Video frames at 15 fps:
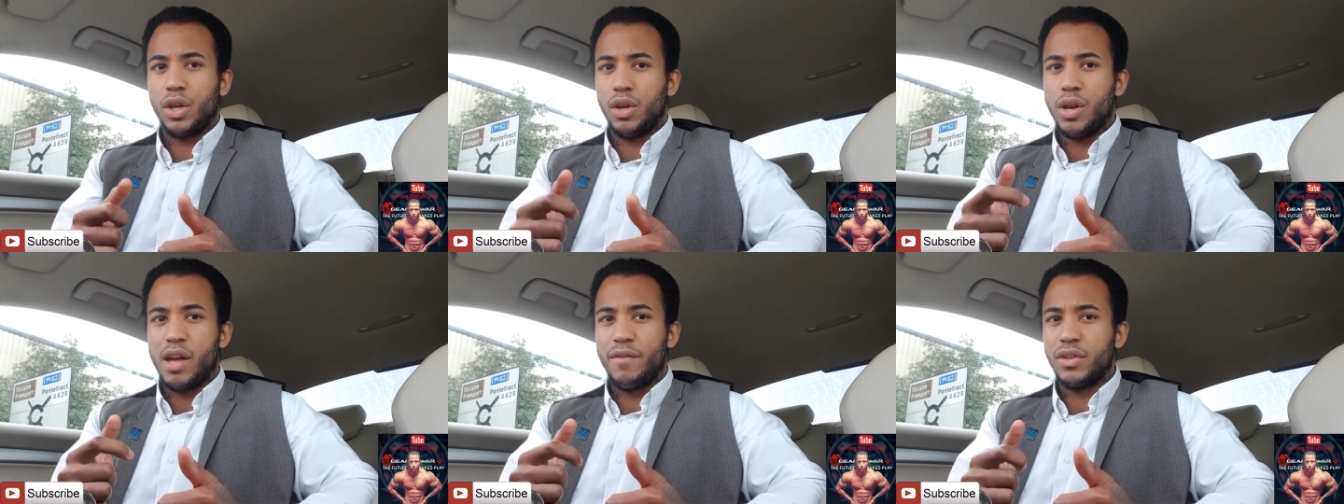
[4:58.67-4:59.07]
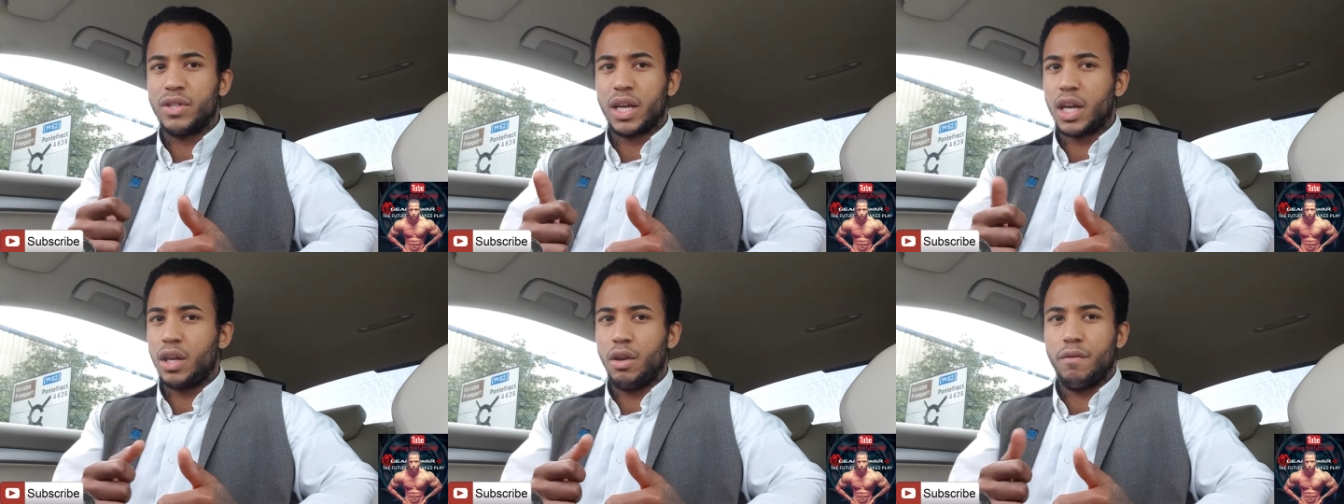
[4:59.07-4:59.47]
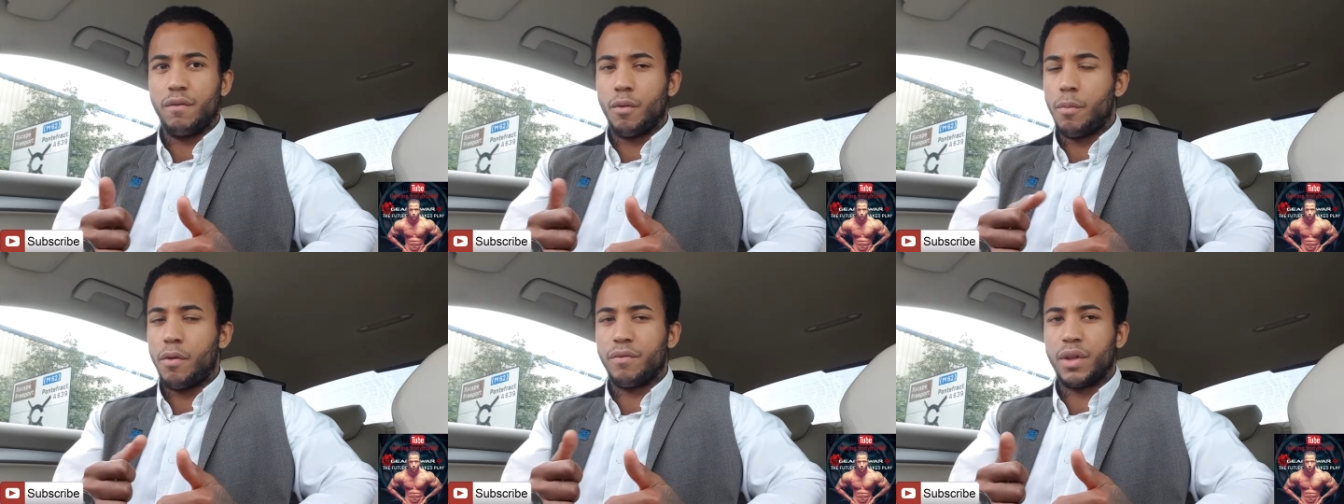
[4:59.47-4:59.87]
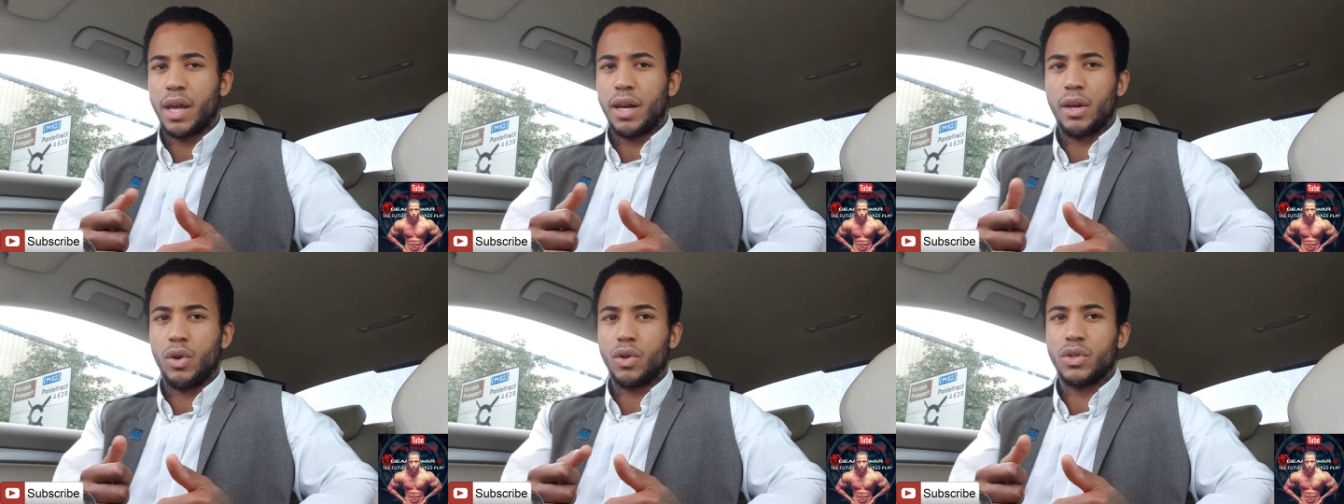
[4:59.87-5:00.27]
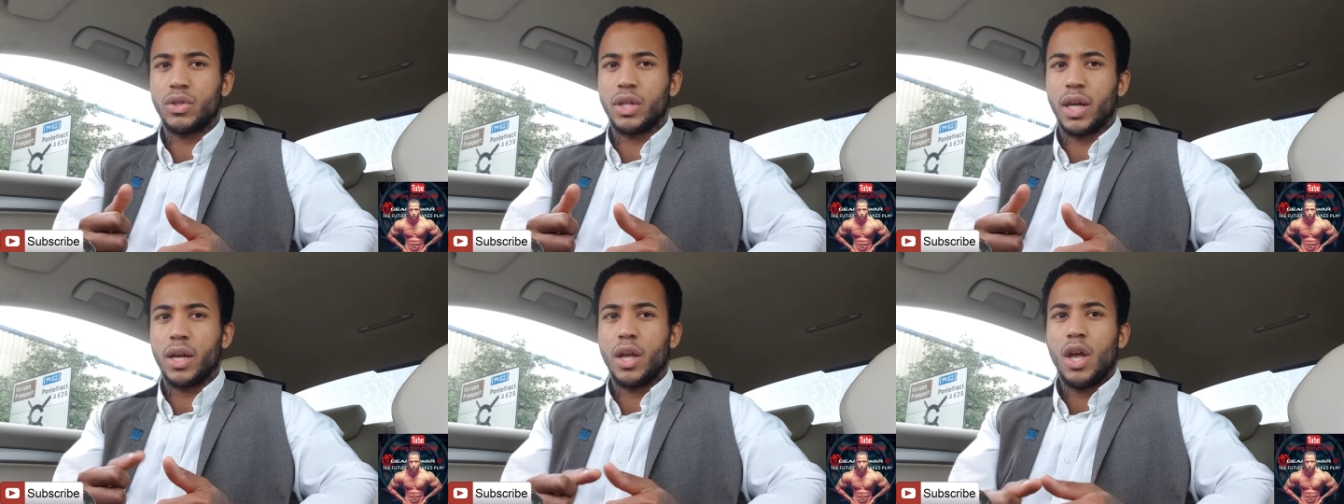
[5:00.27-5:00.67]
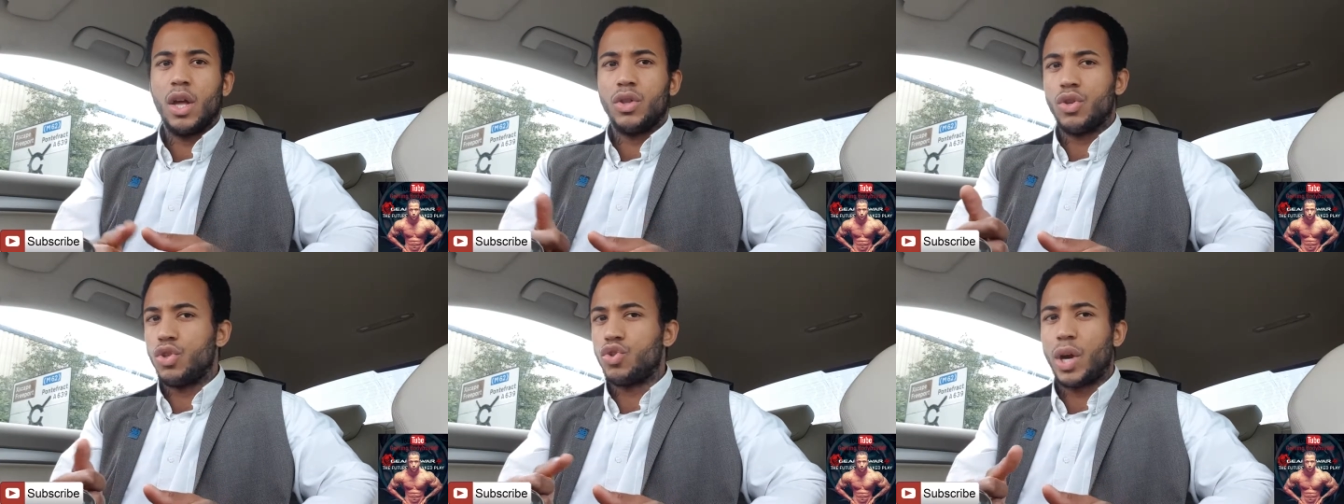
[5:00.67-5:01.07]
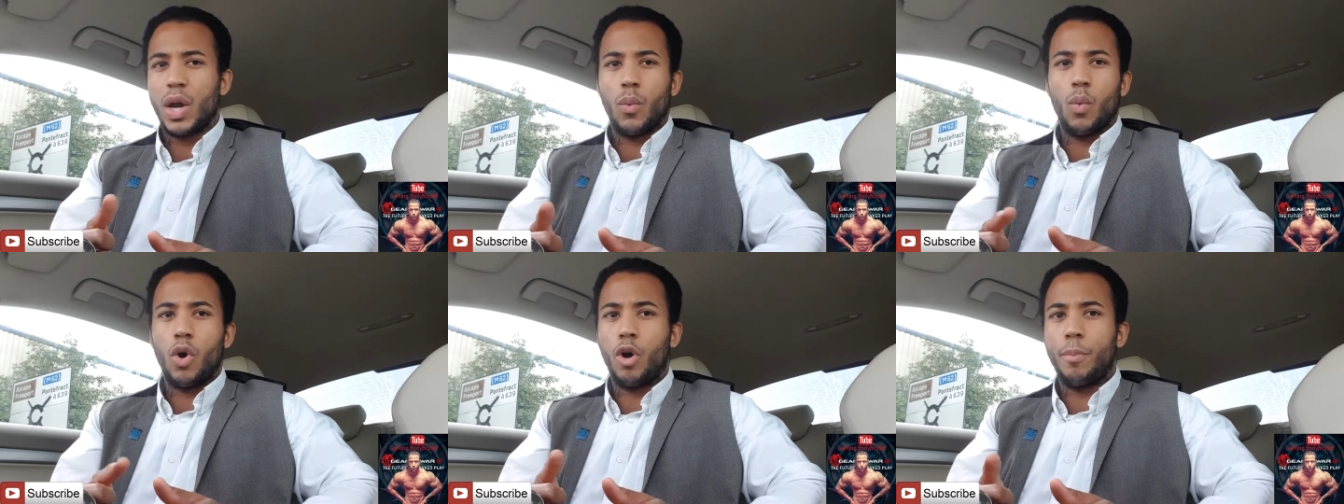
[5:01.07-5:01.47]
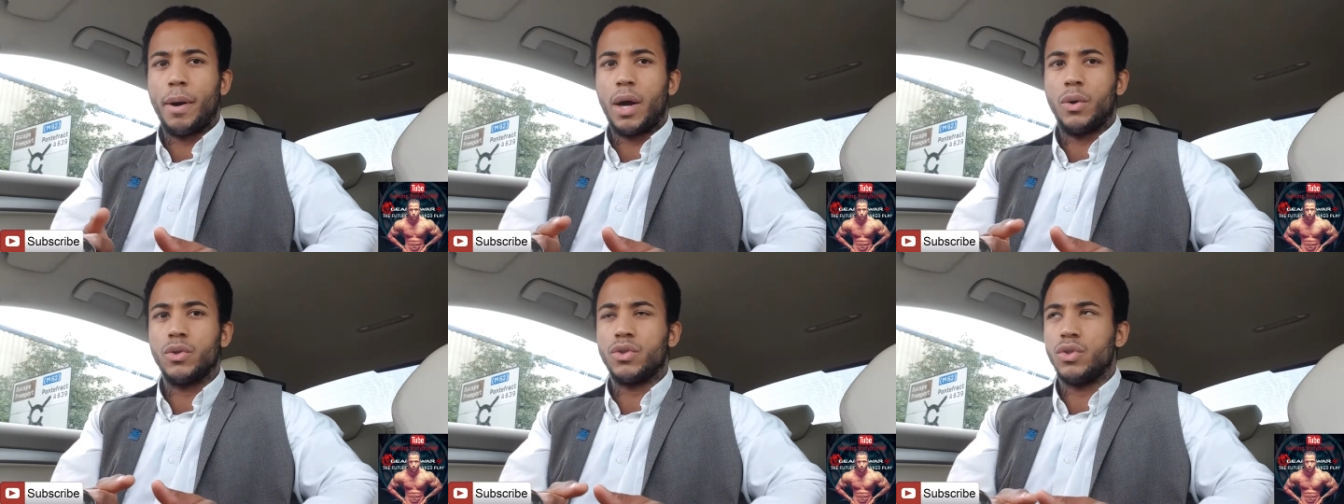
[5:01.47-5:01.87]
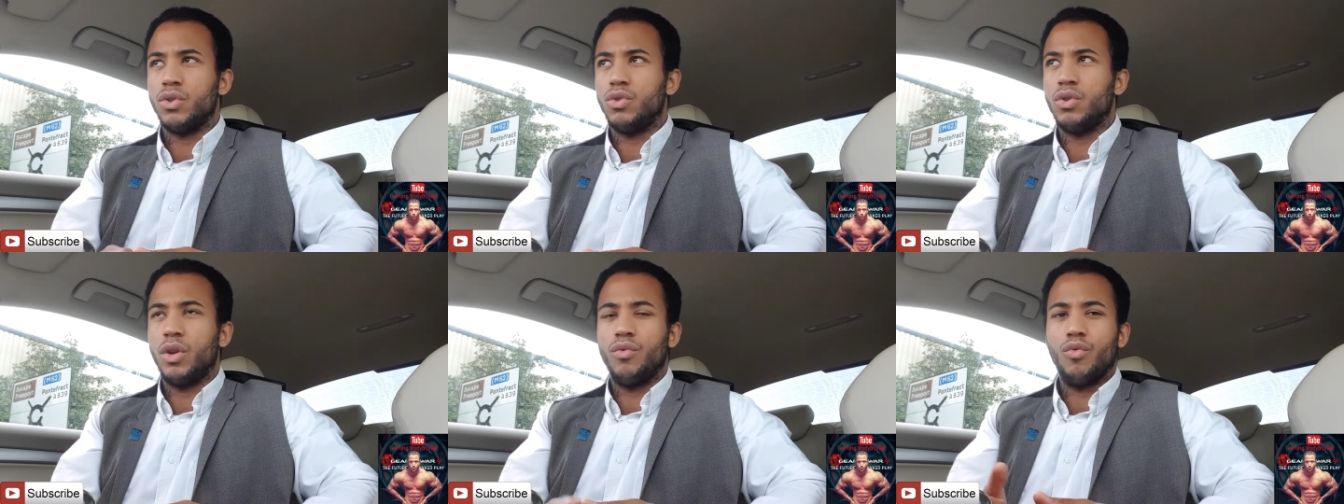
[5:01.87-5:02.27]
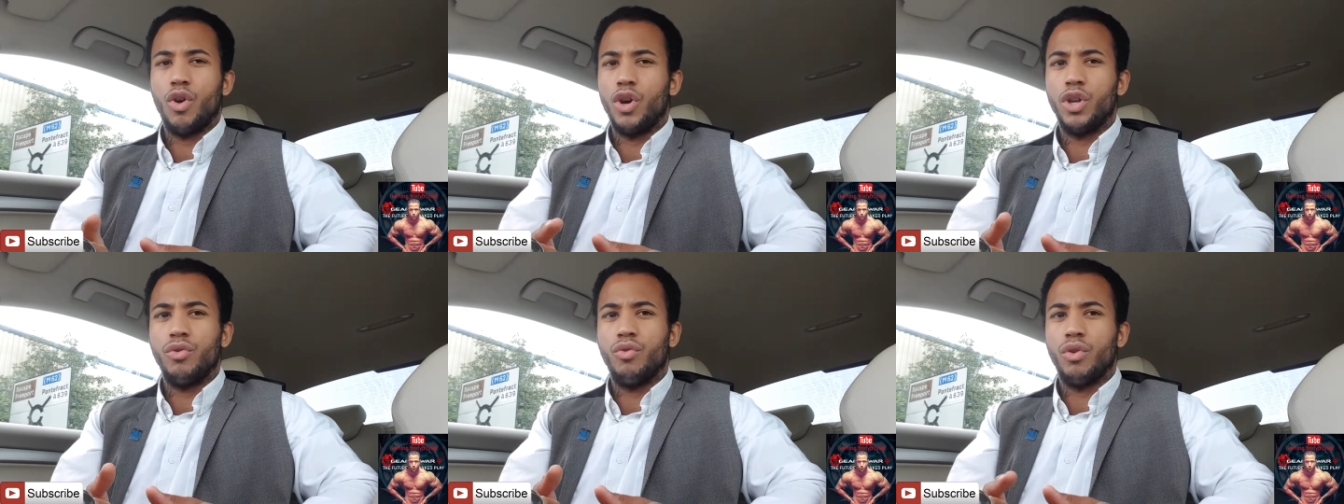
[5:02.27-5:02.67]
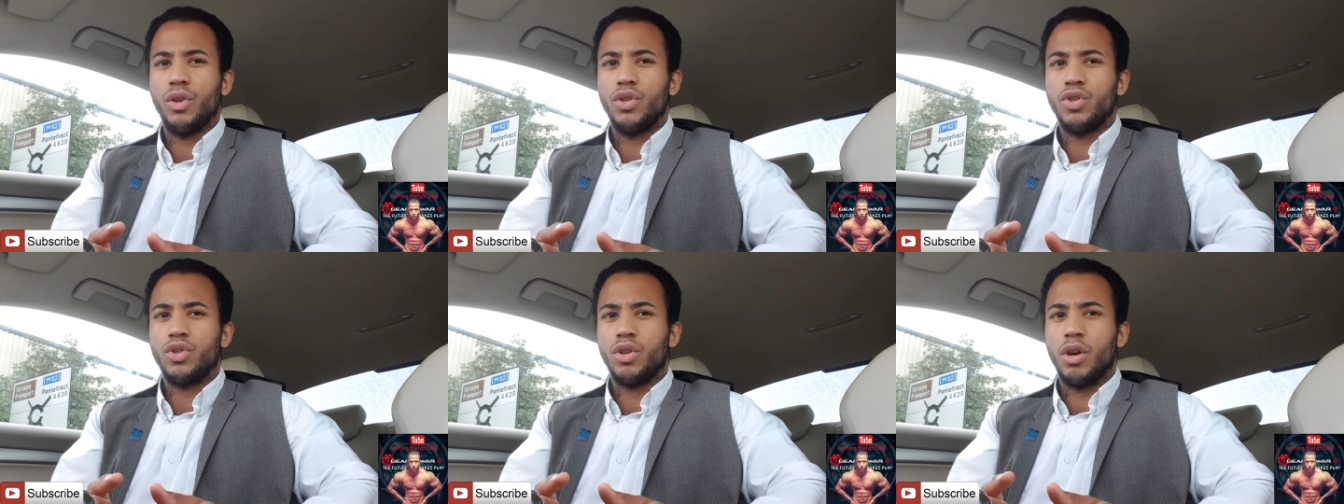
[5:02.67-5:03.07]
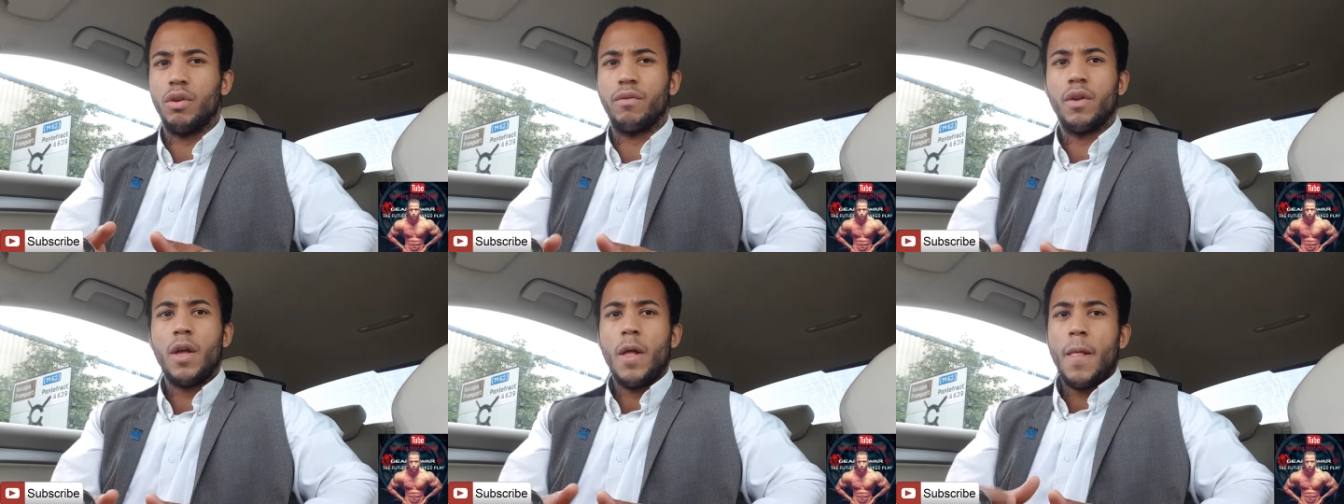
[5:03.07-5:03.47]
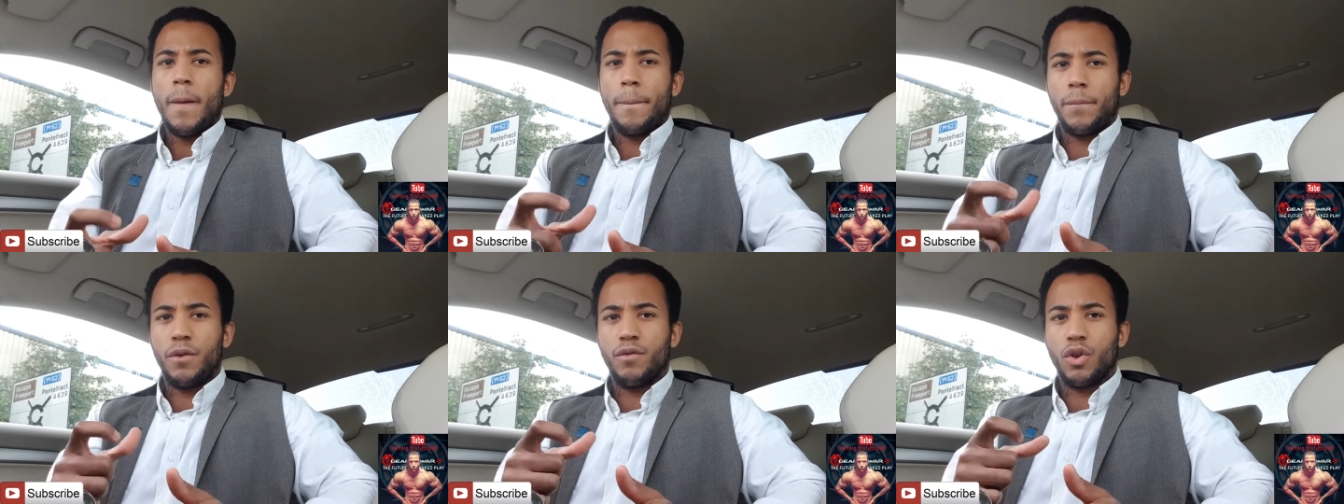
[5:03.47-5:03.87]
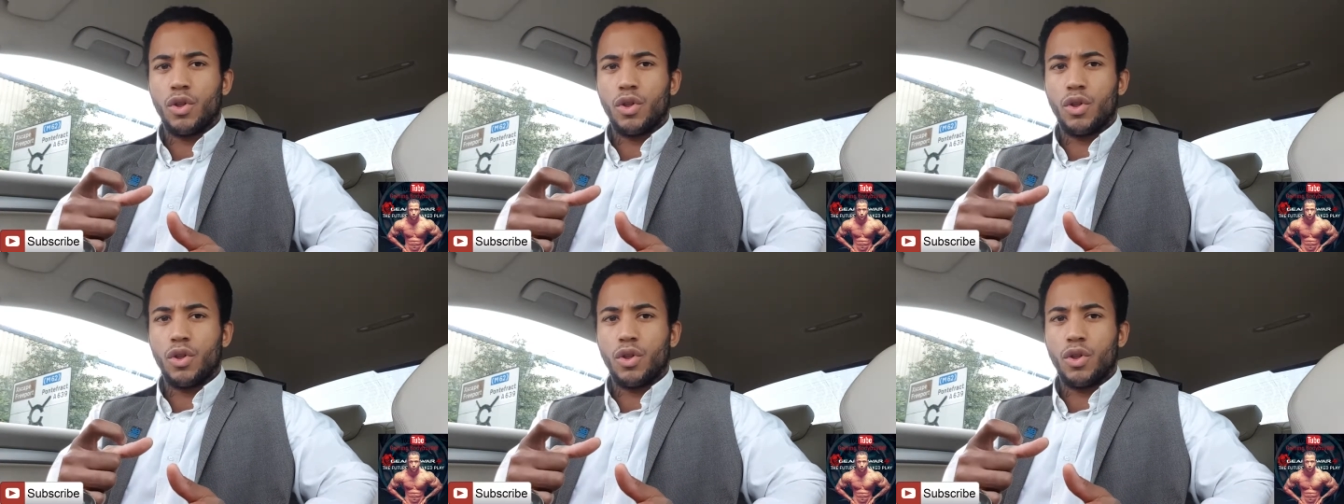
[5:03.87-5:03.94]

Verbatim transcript: You're never taking your thumb off the analog stick to try and wall bounce and, and roadie run and stuff. You've